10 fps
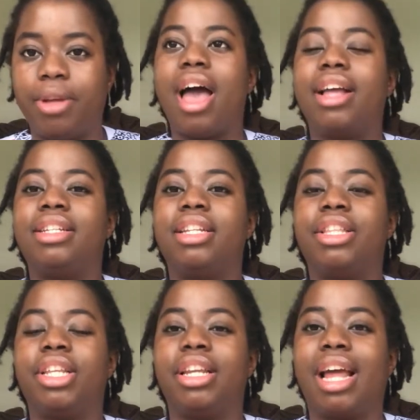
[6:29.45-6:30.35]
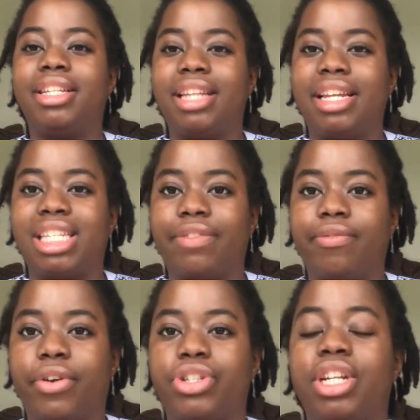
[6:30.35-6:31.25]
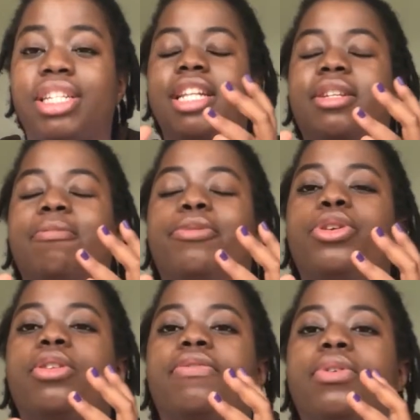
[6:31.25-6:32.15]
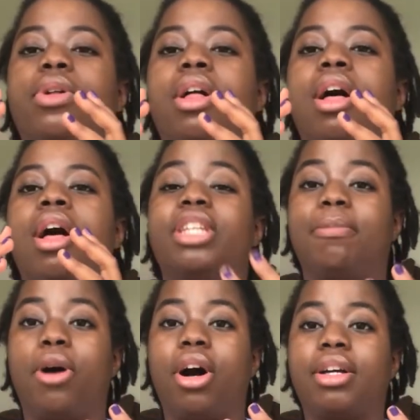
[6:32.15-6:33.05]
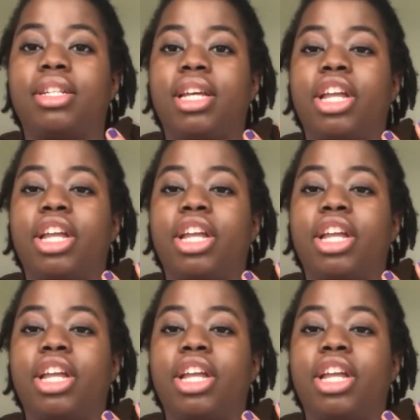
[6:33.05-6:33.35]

And in the 1987 version, it's a beautiful music box.